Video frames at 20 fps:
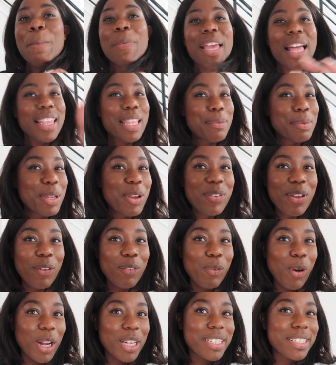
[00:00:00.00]
But yeah, let me know if
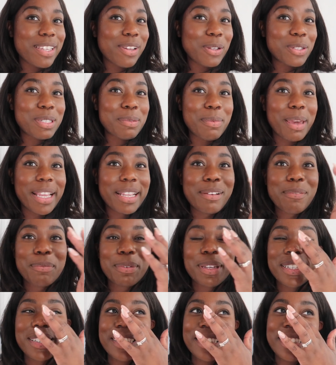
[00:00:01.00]
y'all watched The Ultimatum,
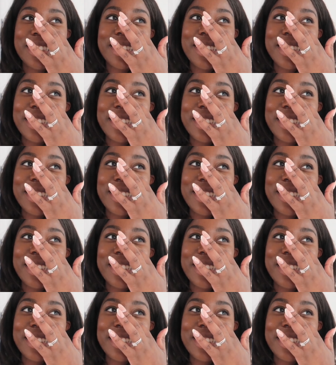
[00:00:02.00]
cause